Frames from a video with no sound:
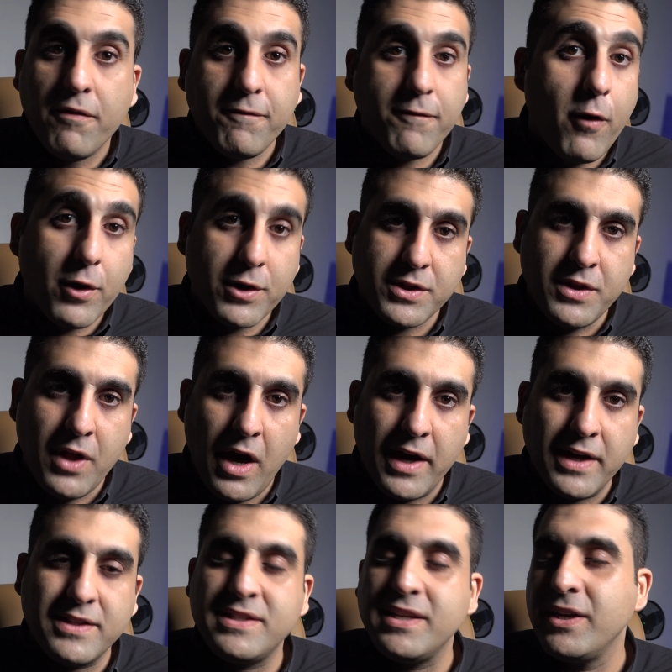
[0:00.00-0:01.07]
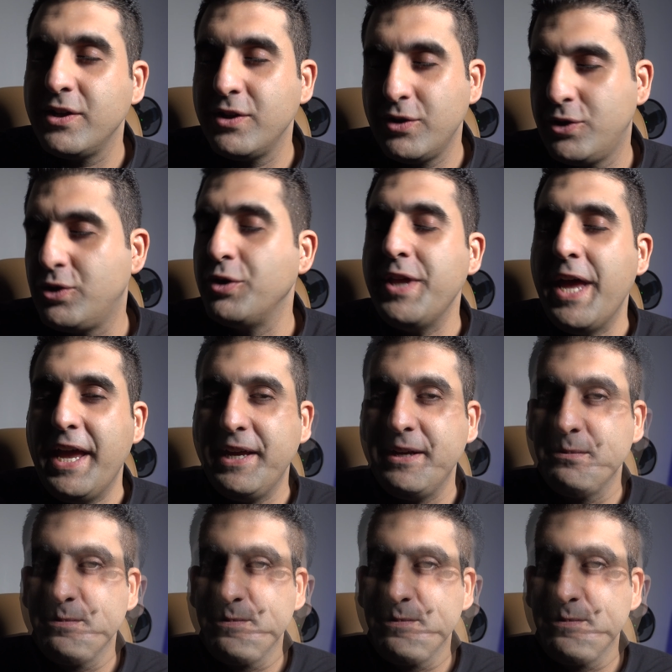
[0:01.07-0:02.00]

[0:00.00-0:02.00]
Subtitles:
Fortnite today.